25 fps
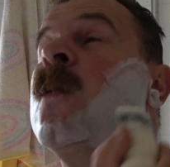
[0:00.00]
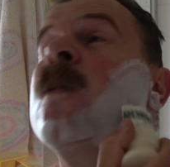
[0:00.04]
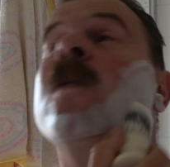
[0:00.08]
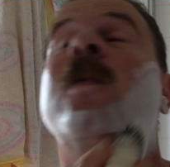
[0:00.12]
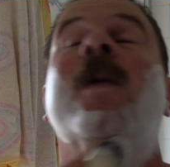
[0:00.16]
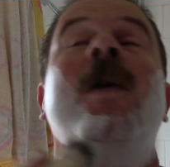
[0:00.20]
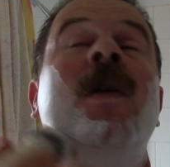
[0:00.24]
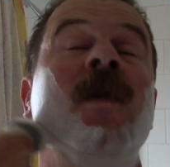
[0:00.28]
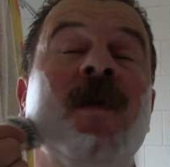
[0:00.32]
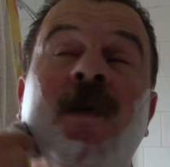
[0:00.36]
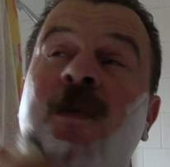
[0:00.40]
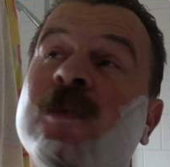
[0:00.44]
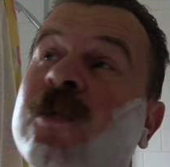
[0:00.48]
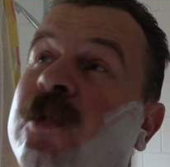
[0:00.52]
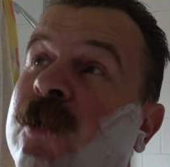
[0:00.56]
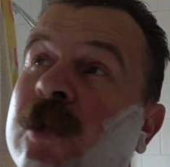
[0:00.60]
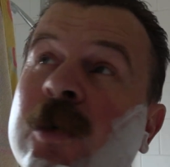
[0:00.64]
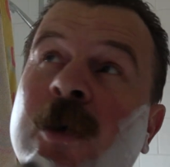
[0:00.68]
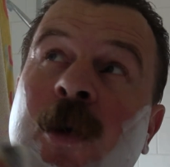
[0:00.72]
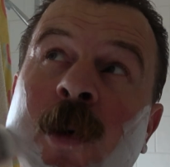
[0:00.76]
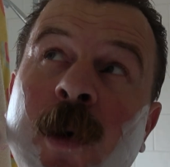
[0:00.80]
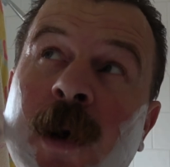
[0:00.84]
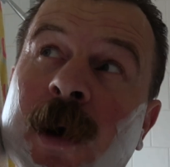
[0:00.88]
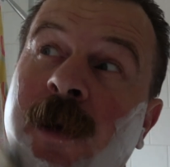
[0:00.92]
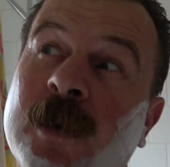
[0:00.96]
One of them's
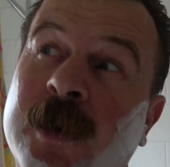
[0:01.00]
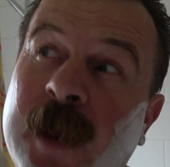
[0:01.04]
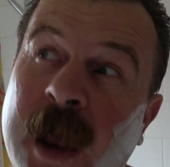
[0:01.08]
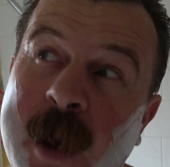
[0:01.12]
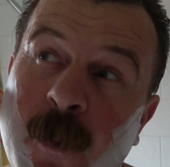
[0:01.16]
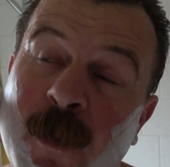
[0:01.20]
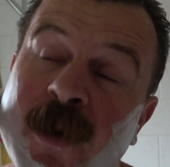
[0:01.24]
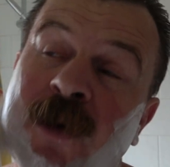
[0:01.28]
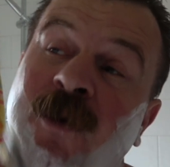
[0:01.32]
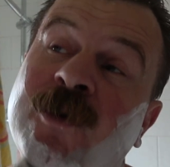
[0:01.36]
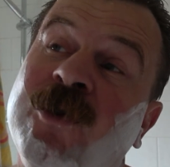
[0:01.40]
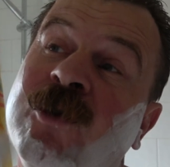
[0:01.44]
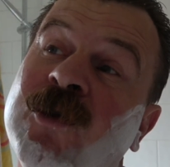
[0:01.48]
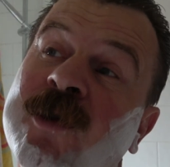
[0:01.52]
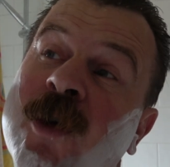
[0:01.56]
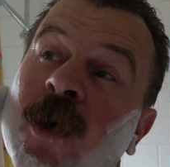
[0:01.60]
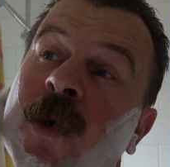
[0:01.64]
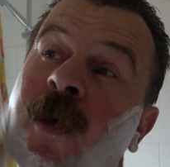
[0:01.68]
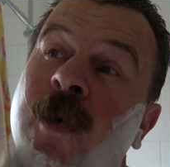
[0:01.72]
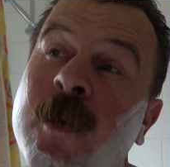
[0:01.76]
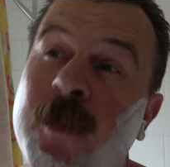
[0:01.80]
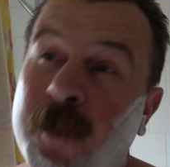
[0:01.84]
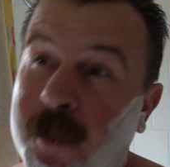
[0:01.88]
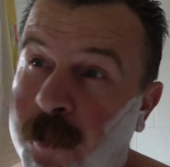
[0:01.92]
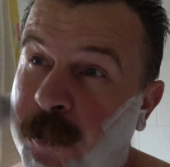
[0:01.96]
got quite damaged
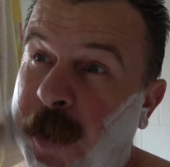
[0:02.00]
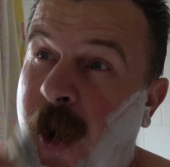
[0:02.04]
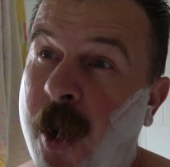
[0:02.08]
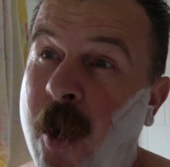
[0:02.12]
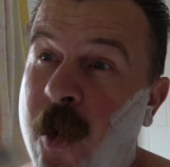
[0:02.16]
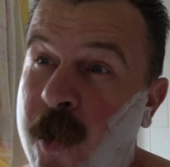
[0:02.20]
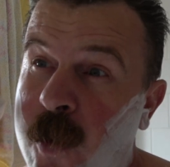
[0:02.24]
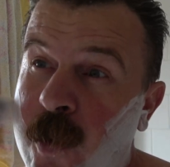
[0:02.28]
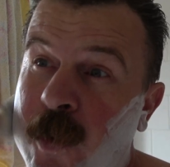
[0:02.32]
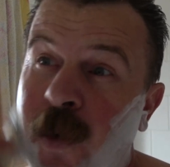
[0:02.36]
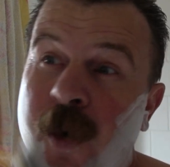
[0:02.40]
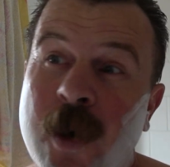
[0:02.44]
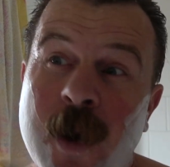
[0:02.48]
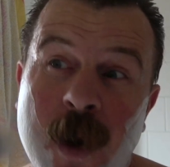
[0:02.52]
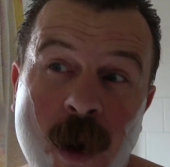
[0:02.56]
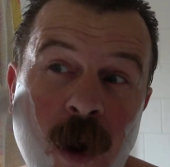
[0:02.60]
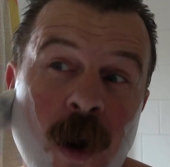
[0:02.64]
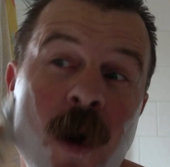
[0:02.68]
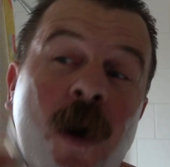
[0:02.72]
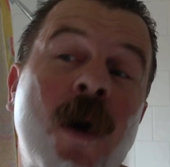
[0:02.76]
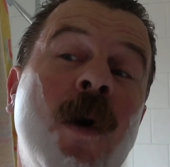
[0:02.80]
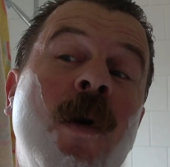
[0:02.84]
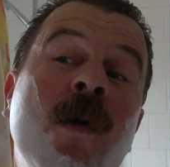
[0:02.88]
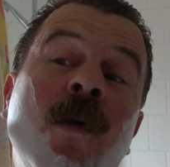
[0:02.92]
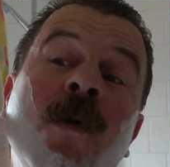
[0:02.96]

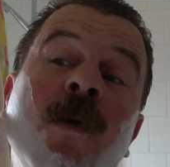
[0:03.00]
bone